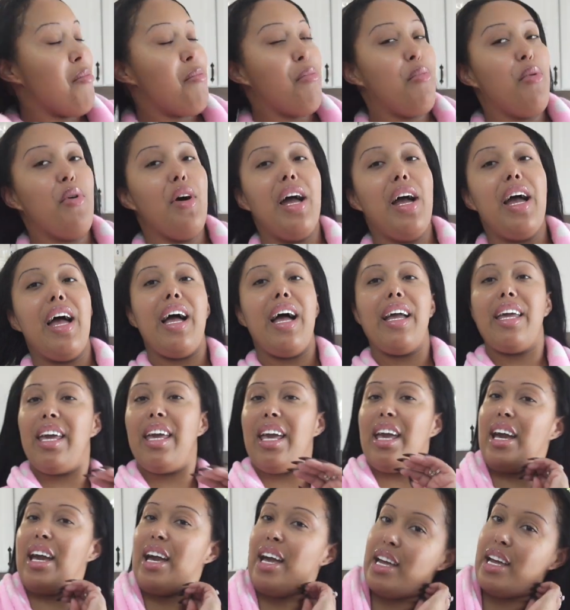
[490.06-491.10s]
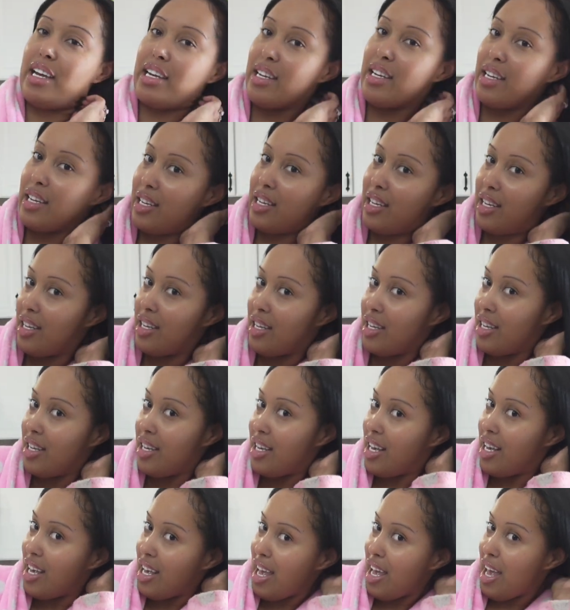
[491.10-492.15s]
but again,
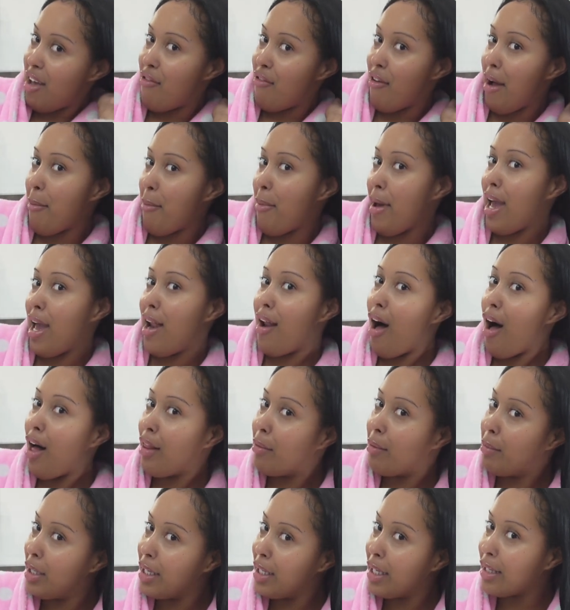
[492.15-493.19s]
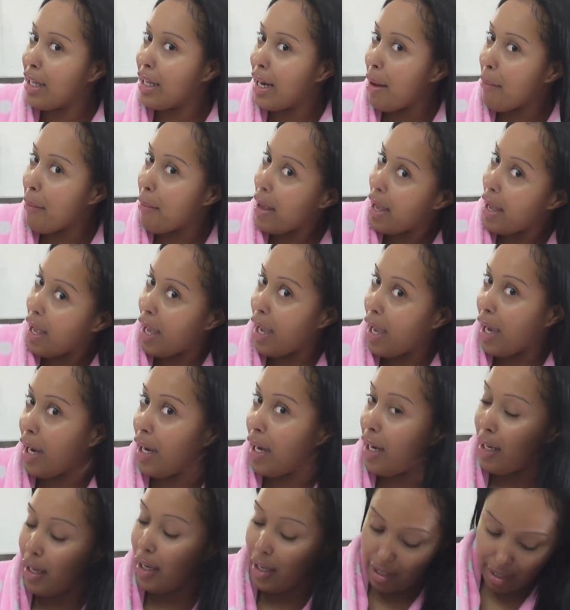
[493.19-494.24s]
if I paid all the money that I
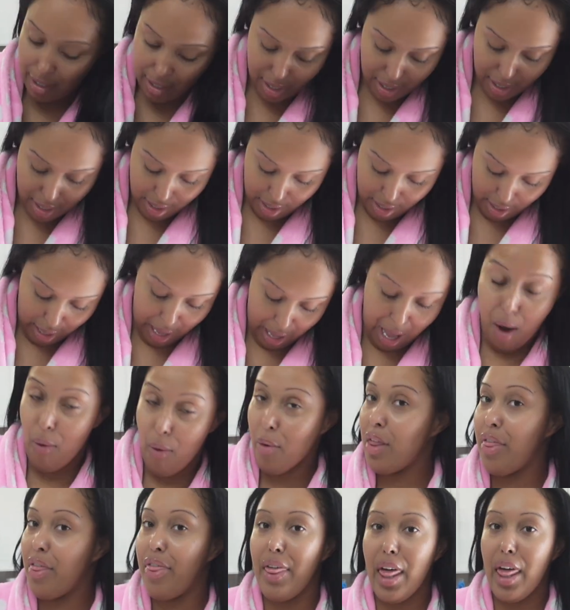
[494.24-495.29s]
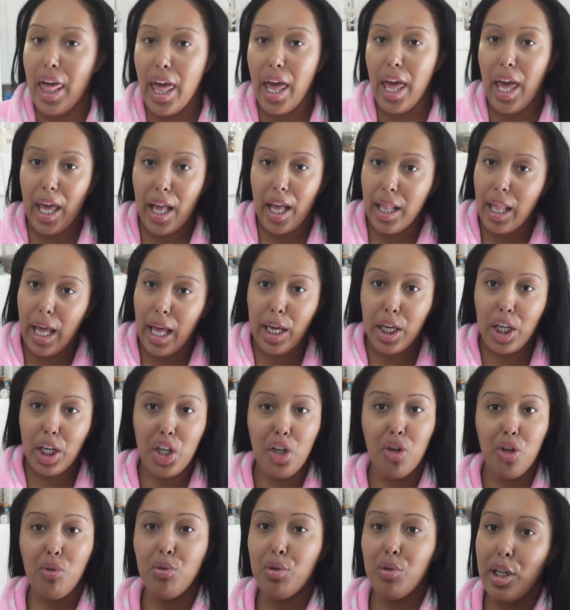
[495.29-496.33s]
paid, I would think like
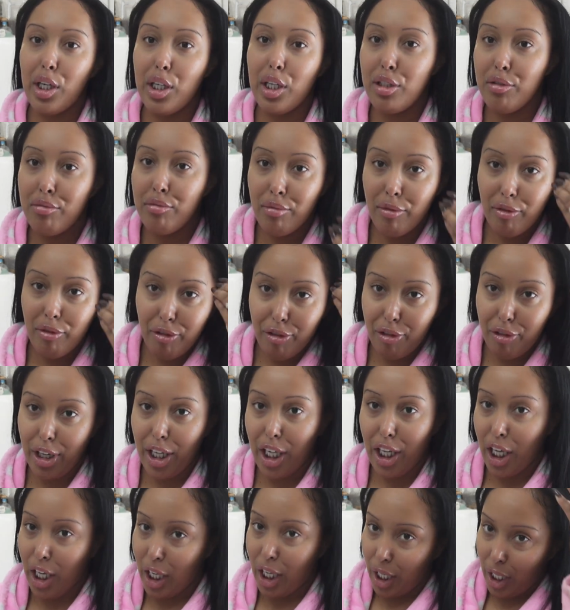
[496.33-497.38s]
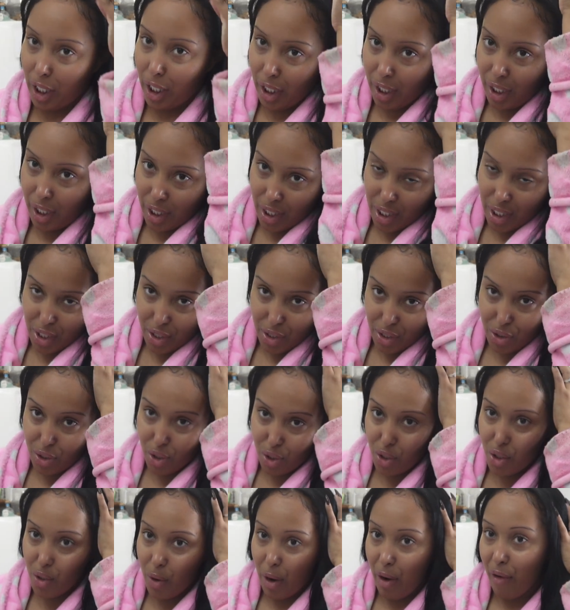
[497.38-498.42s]
you would freaking
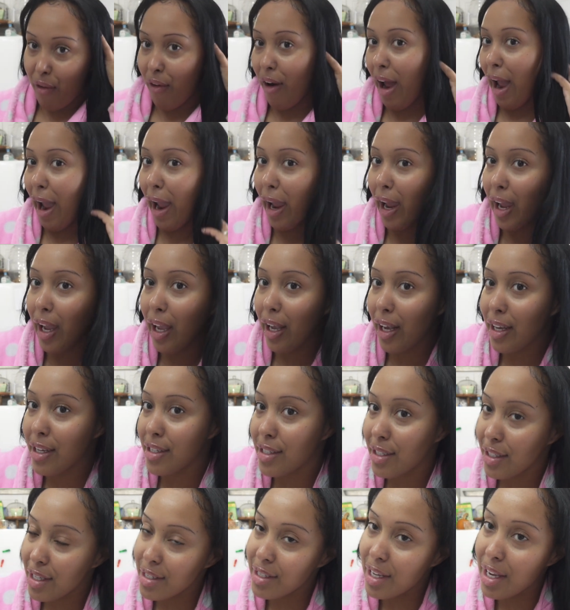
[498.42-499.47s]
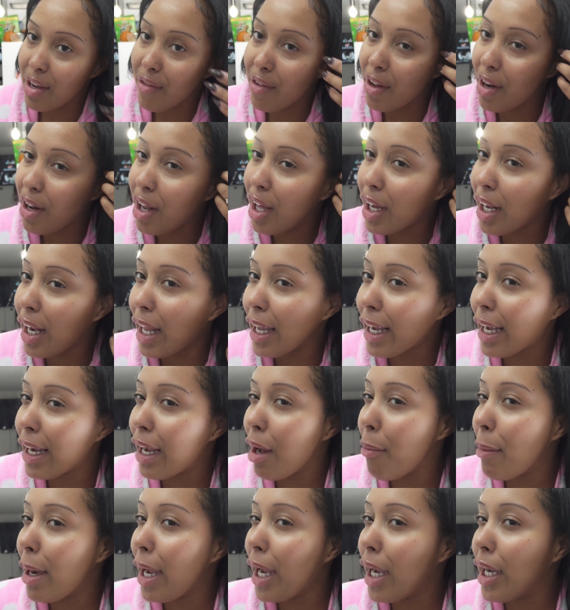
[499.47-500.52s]
do it, right? Because it doesn't even look like I
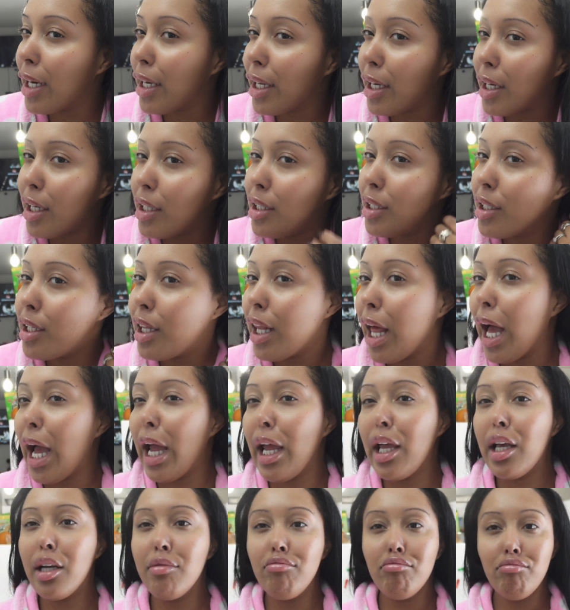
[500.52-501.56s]
got my hair done. Like,